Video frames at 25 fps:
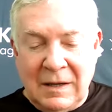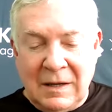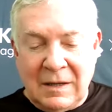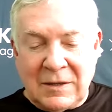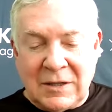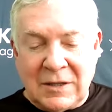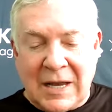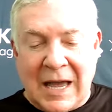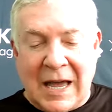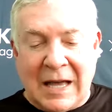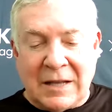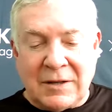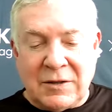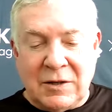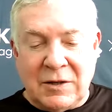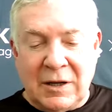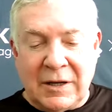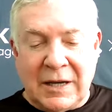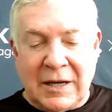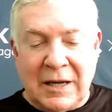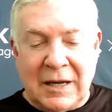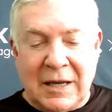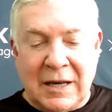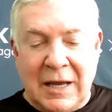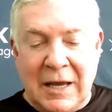scouts
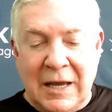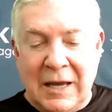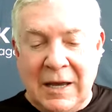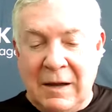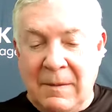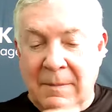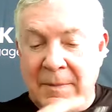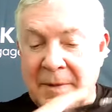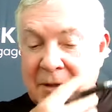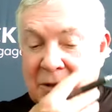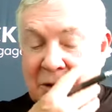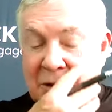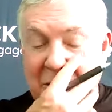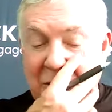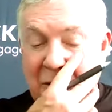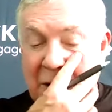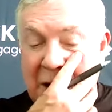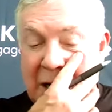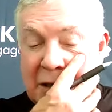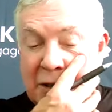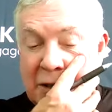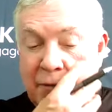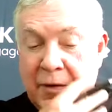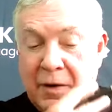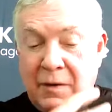looking at him. There's a
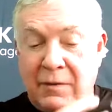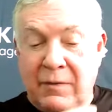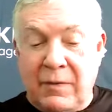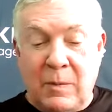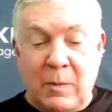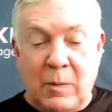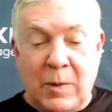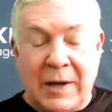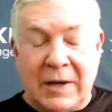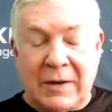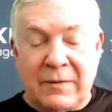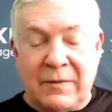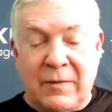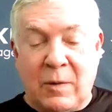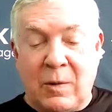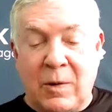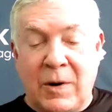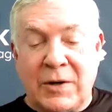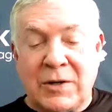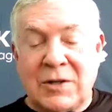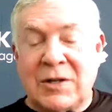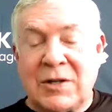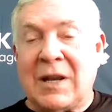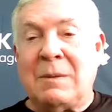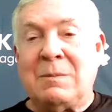transfer from Wake
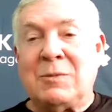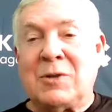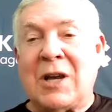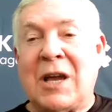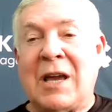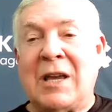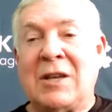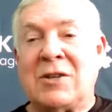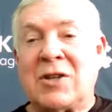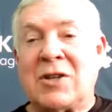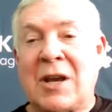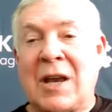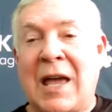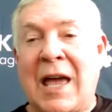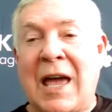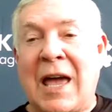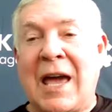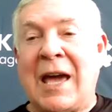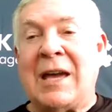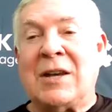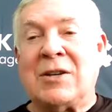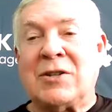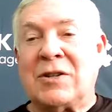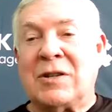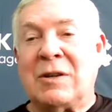Forest named James
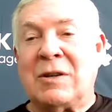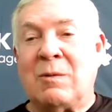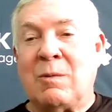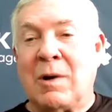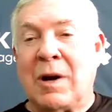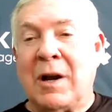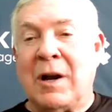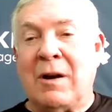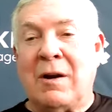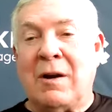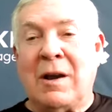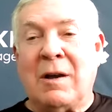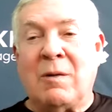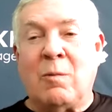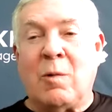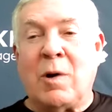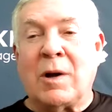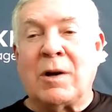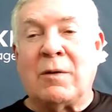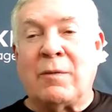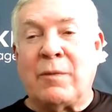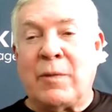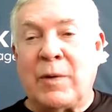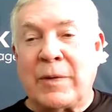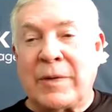Ash that we're hearing
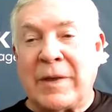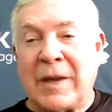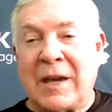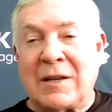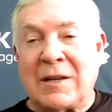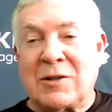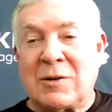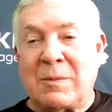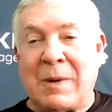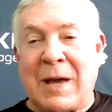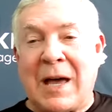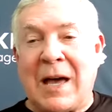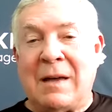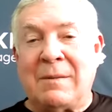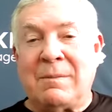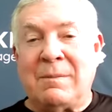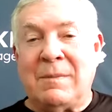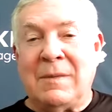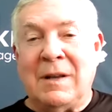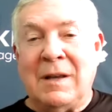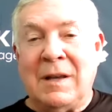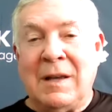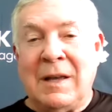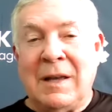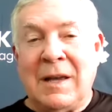wonderful things about
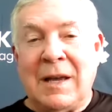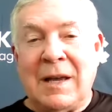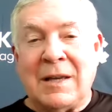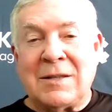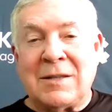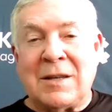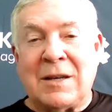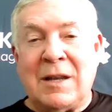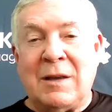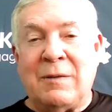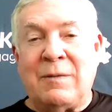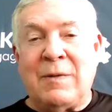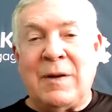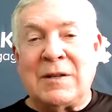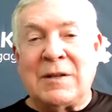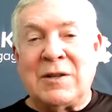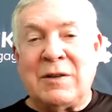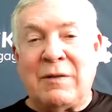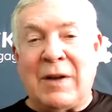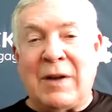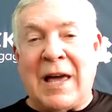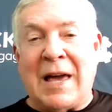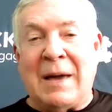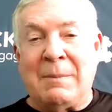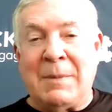as a
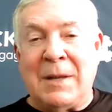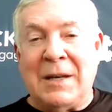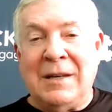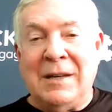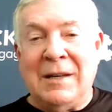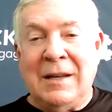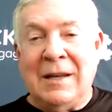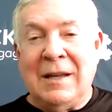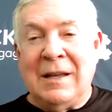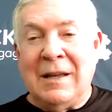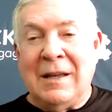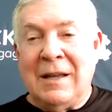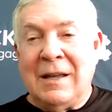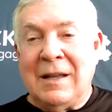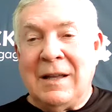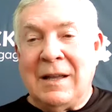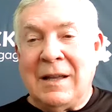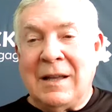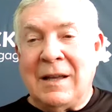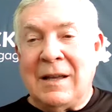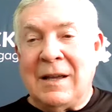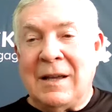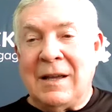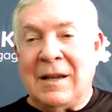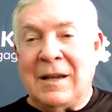defensive lineman.
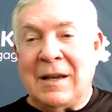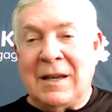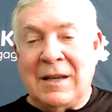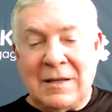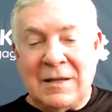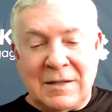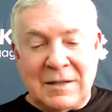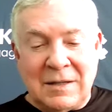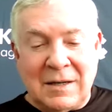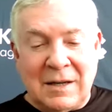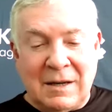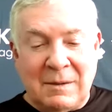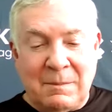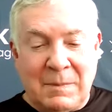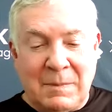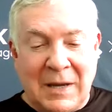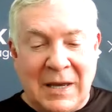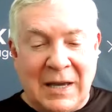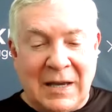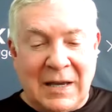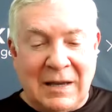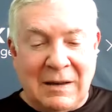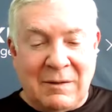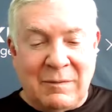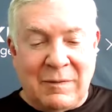He's
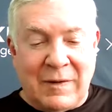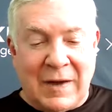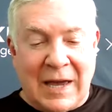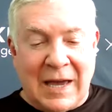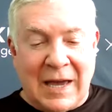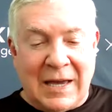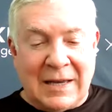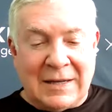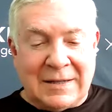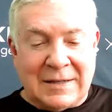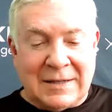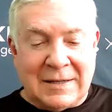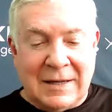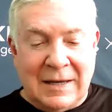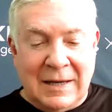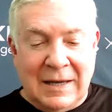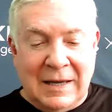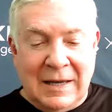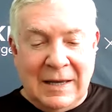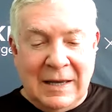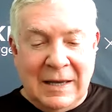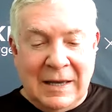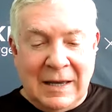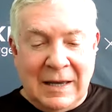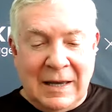big and fast.
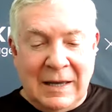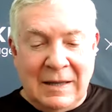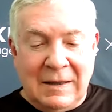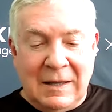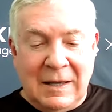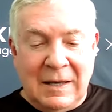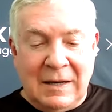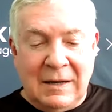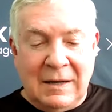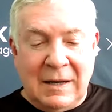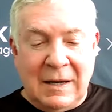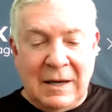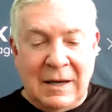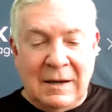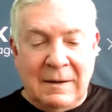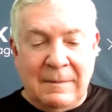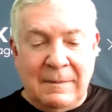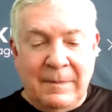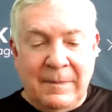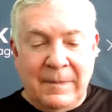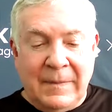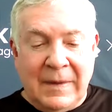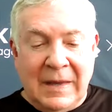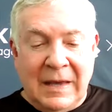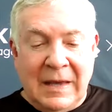And
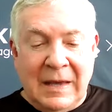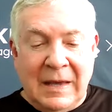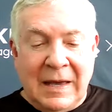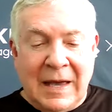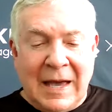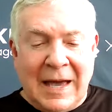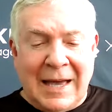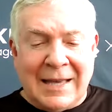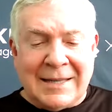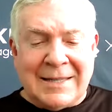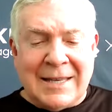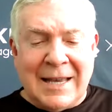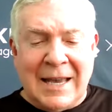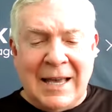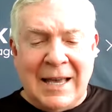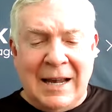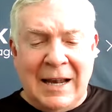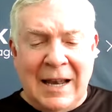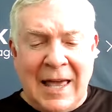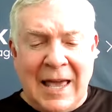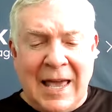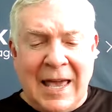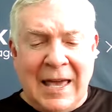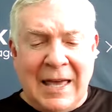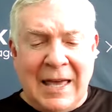then Isaiah
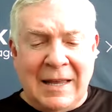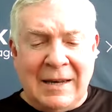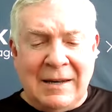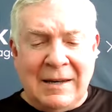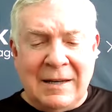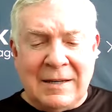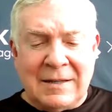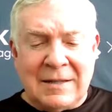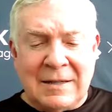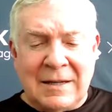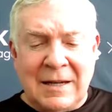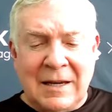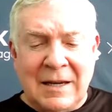Land is